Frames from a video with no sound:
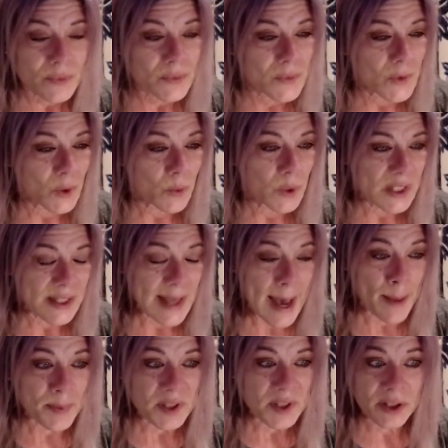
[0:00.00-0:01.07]
what's
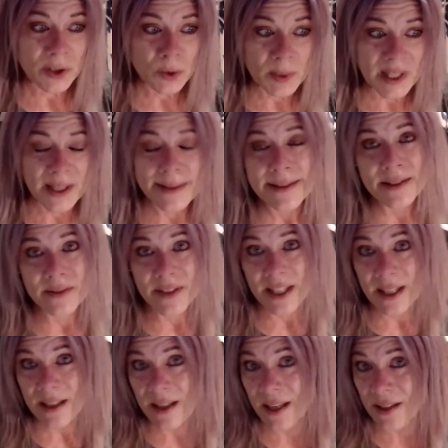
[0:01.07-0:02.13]
happened to you because of
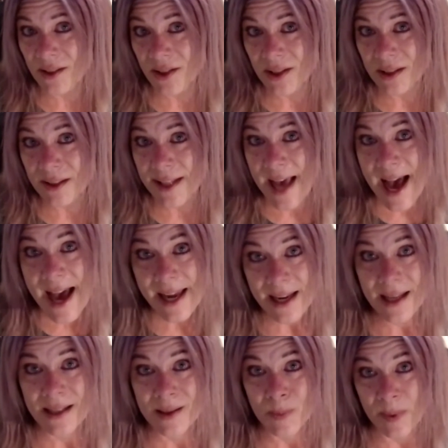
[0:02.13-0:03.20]
it, that
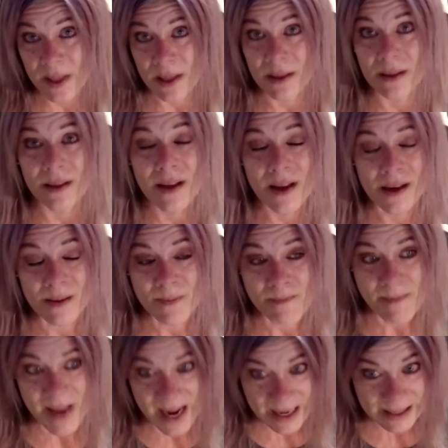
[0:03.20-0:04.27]
has been an
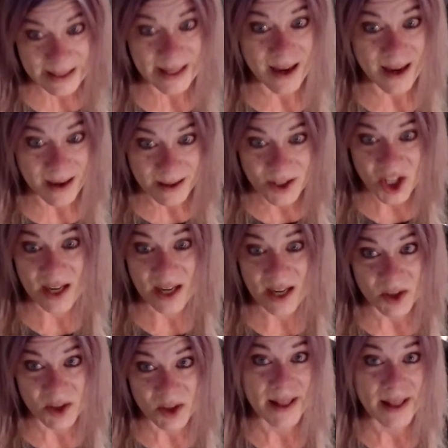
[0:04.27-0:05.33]
amazing
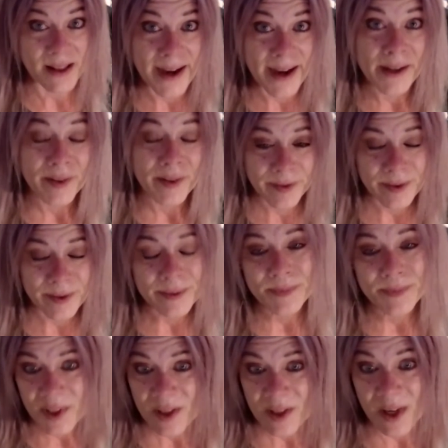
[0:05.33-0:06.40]
change in my life.
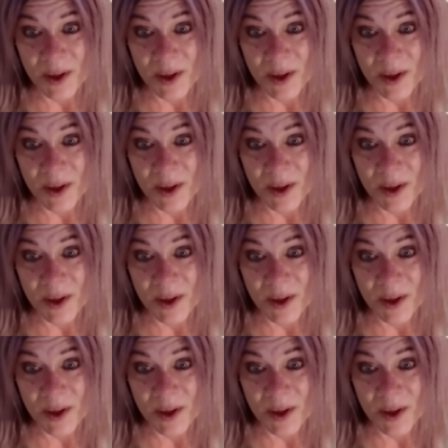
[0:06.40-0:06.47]
So